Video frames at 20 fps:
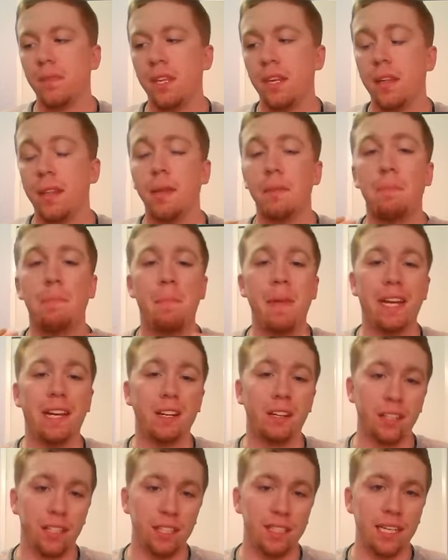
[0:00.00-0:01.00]
The
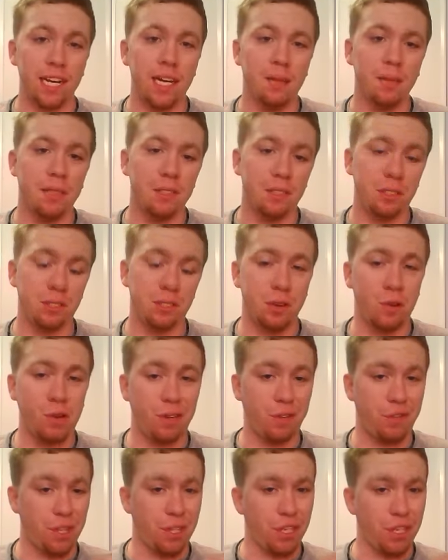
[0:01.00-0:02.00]
bigger the diamonds, so
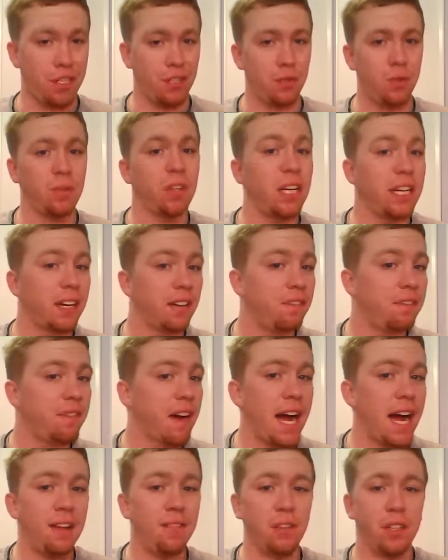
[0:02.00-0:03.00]
if you're going to do like a
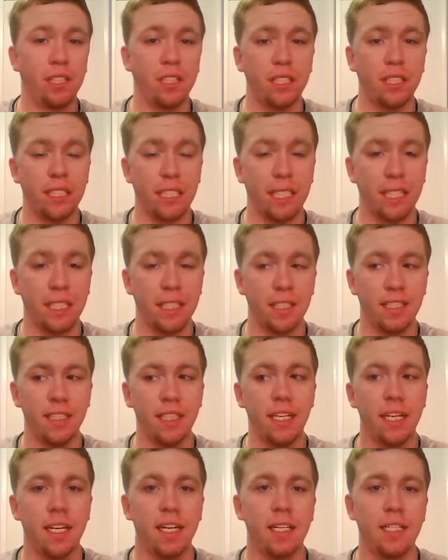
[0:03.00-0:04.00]
5 or a 6
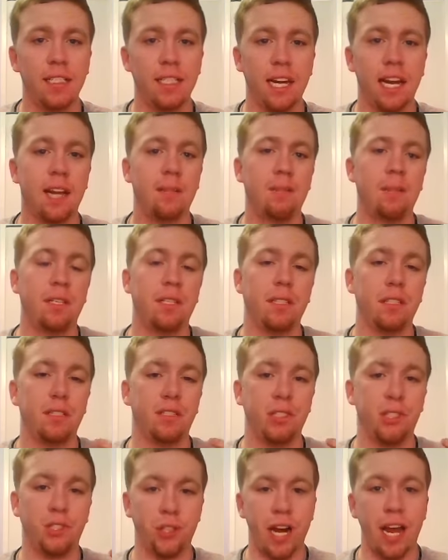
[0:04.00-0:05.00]

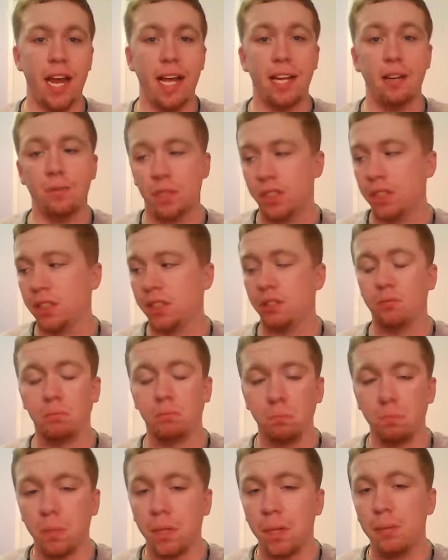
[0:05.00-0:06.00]
diamond trad, which is
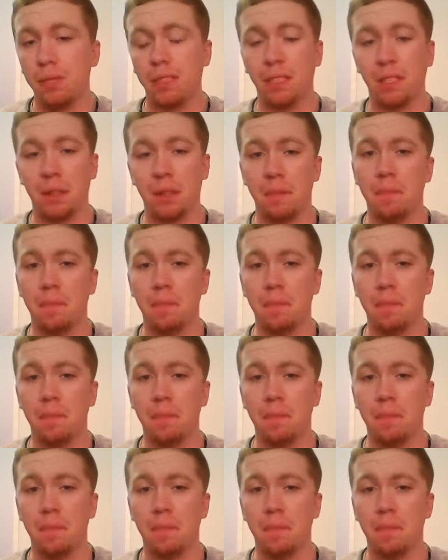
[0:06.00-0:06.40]
pretty much the